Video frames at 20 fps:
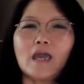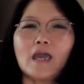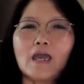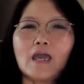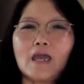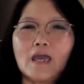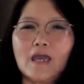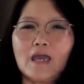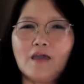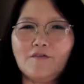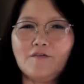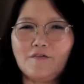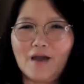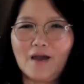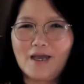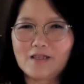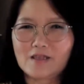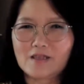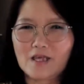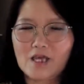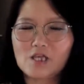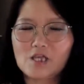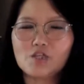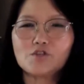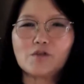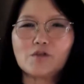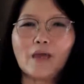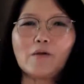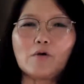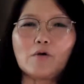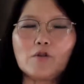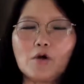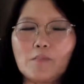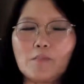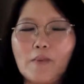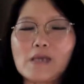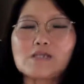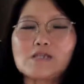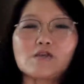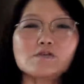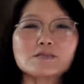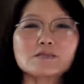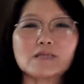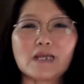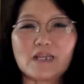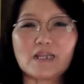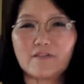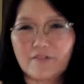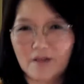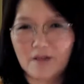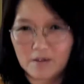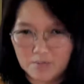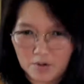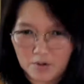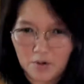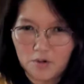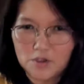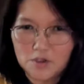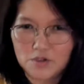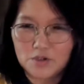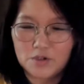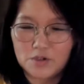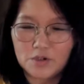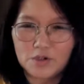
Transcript: If I teach Taekwondo based on scientific approach,